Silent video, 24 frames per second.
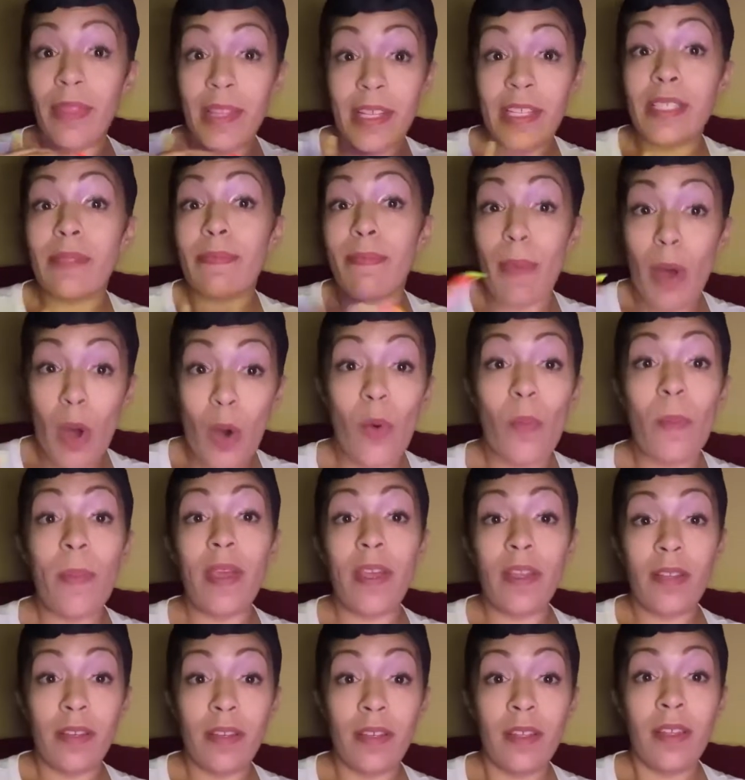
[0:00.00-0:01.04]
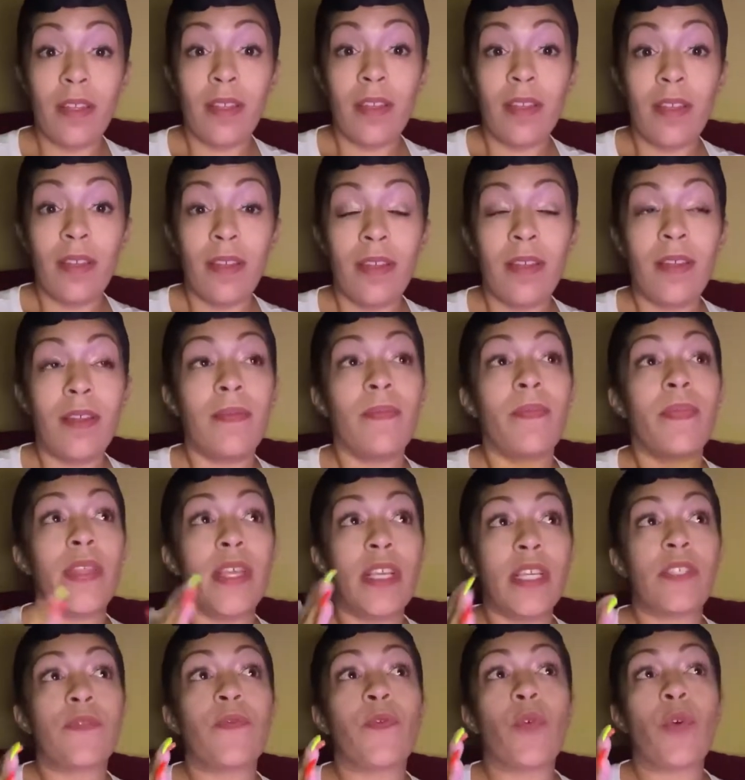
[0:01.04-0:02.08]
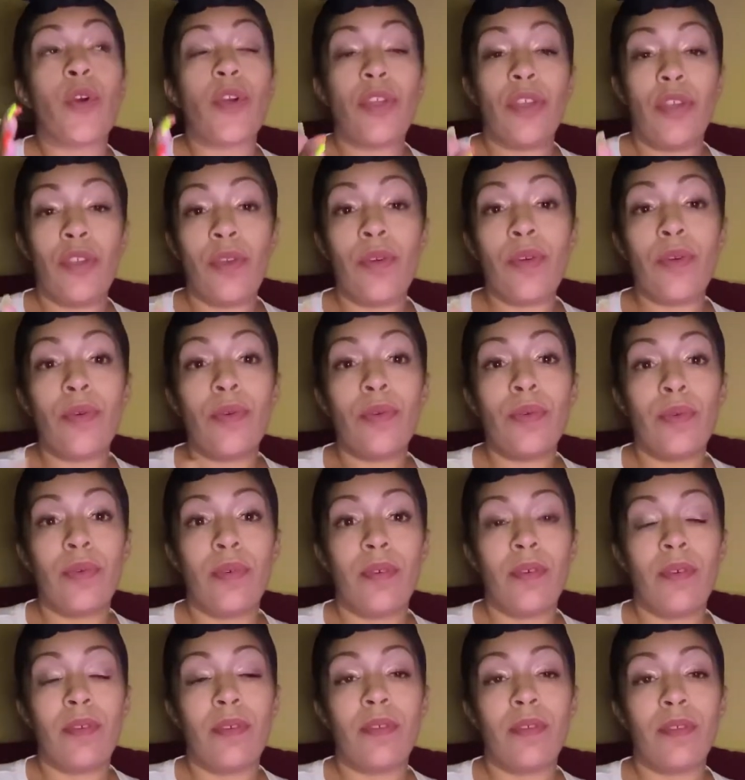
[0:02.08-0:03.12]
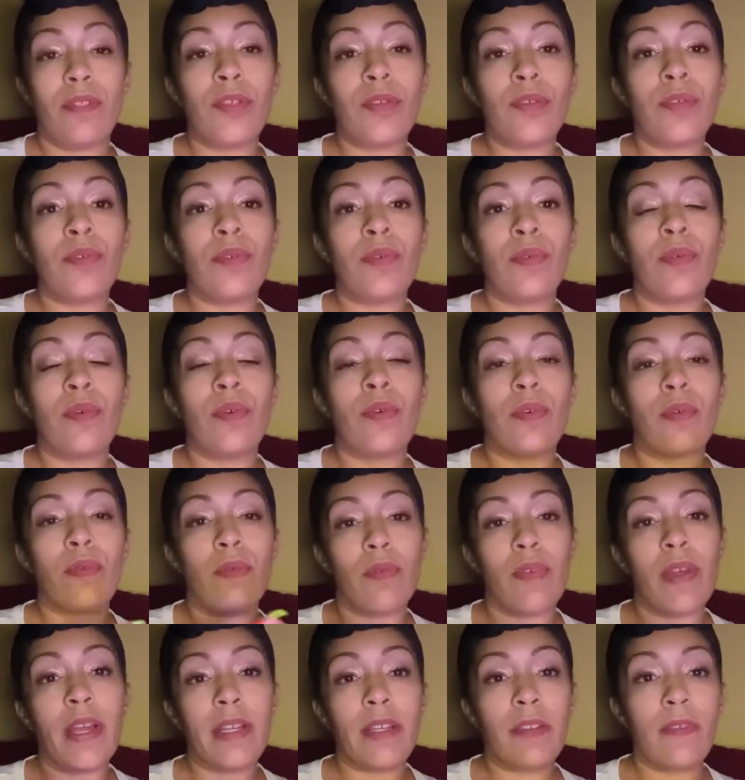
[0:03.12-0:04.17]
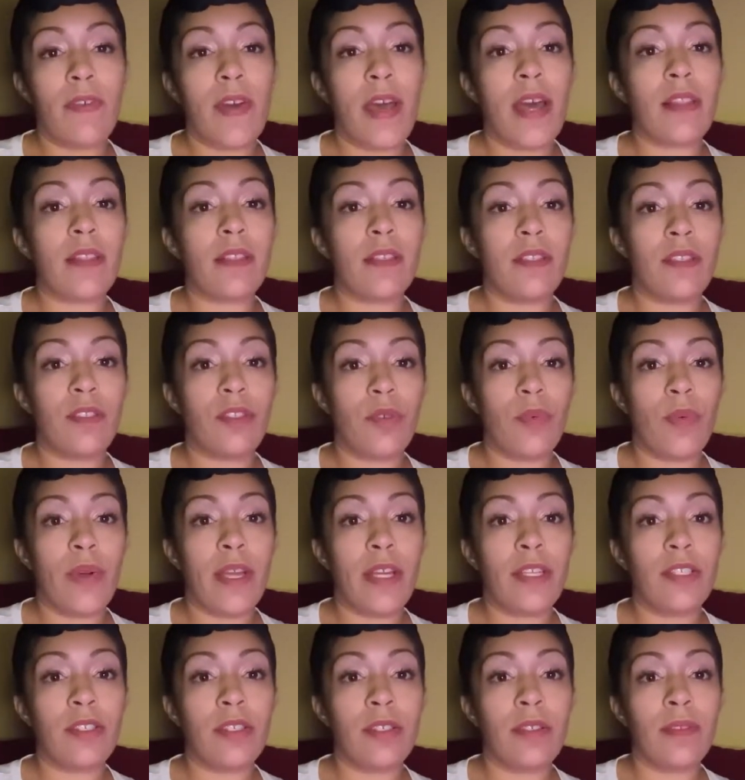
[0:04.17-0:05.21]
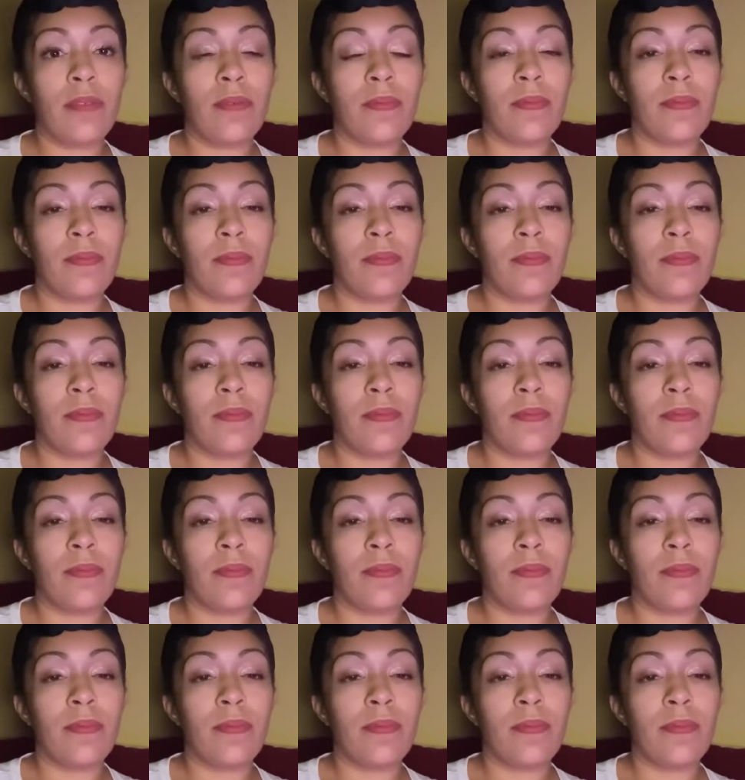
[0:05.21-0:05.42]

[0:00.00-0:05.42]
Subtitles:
moment is for you to rectify the situation.